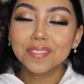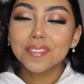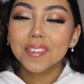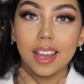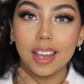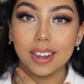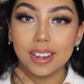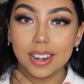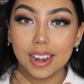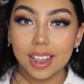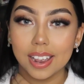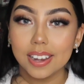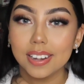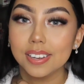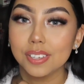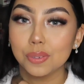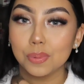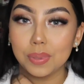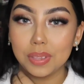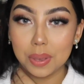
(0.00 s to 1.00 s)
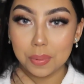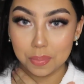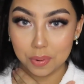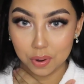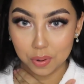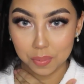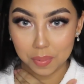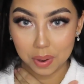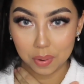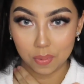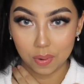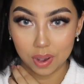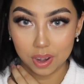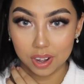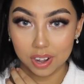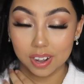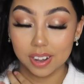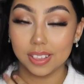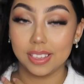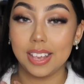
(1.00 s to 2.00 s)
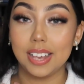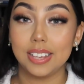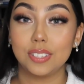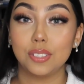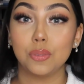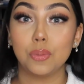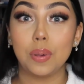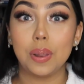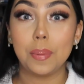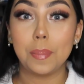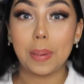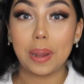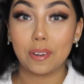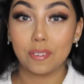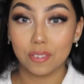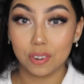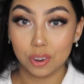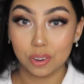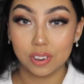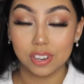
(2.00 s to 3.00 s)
At 9 is when they broke my water. That's when my real